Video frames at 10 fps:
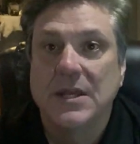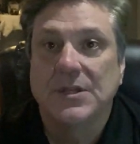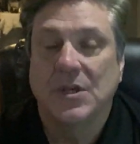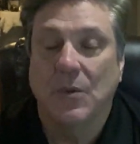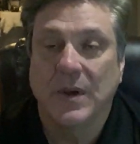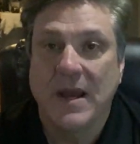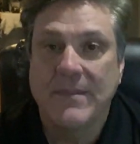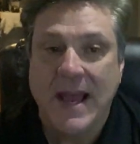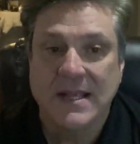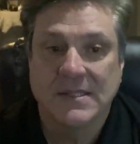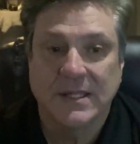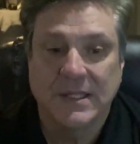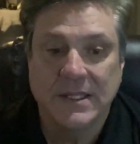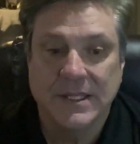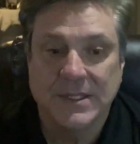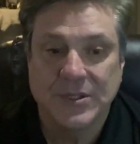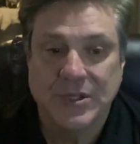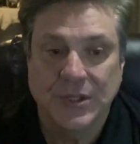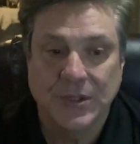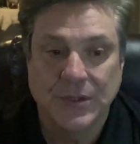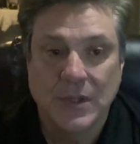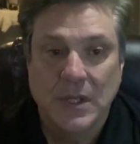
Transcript: So what I'm asking is to